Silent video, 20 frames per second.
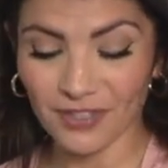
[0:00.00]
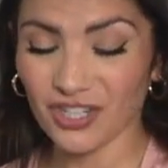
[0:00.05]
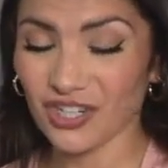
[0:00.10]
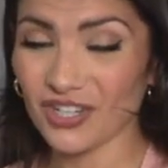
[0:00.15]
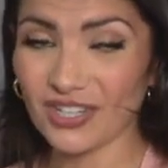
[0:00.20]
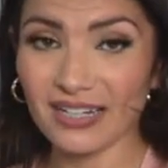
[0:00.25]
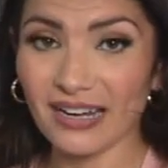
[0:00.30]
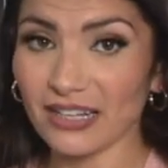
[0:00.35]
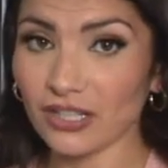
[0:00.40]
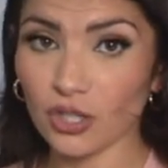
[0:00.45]

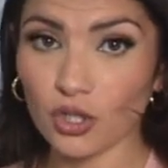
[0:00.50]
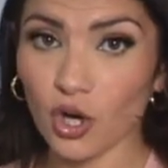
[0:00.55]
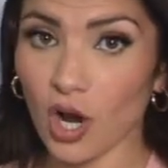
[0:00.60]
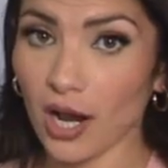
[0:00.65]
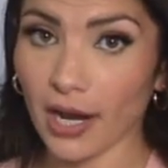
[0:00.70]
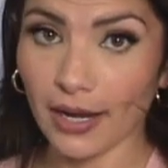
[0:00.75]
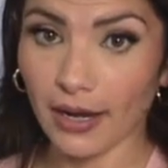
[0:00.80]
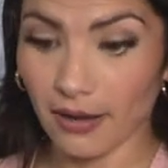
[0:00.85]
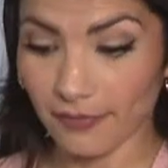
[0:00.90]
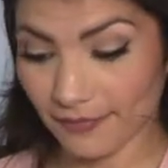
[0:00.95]
She's not
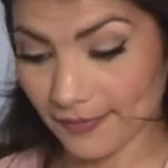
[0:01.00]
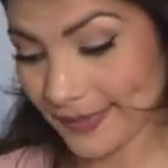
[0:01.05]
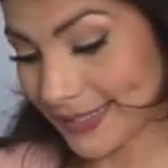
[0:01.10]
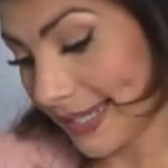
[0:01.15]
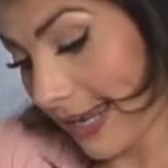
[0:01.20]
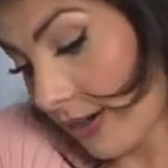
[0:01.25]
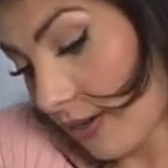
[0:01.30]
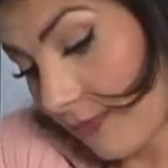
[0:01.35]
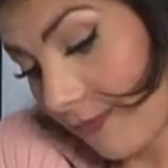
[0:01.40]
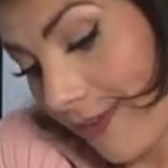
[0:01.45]
strong enough. It's
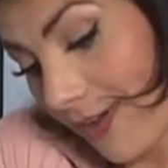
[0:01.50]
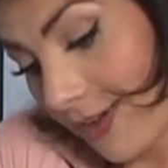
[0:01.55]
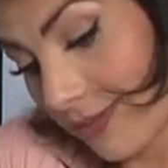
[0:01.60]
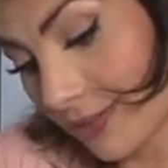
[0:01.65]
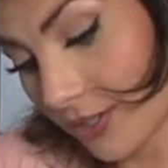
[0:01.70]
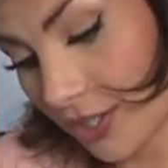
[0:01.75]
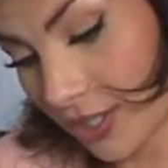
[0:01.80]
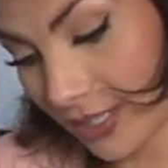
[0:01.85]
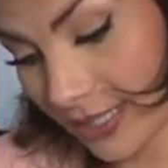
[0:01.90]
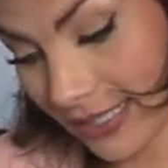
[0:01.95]
not her
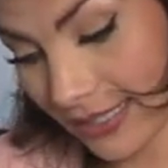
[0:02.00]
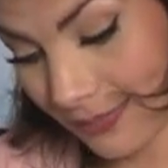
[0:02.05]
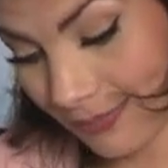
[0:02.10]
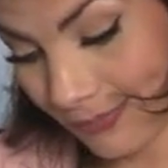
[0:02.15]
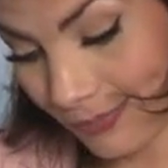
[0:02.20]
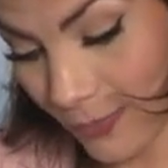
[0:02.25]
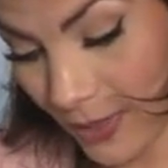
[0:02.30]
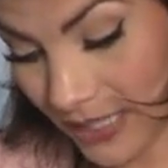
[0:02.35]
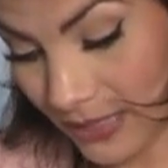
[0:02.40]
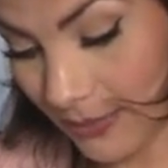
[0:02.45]
fault, she just
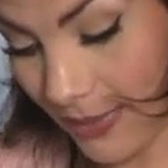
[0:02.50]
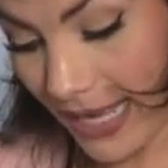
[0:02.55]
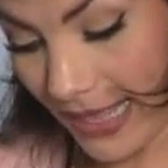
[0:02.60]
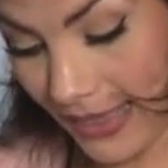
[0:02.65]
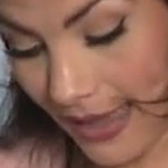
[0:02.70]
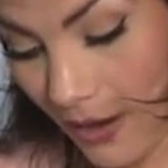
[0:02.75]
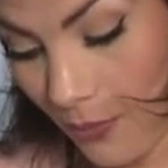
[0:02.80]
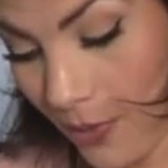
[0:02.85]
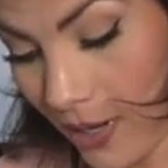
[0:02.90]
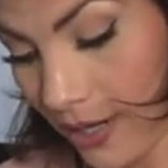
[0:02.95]
wasn't made
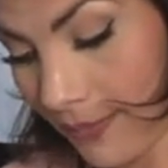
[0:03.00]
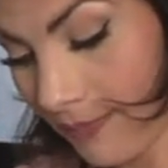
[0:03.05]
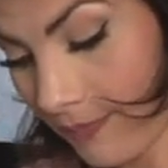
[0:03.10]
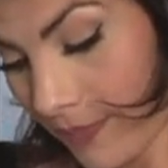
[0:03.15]
that way.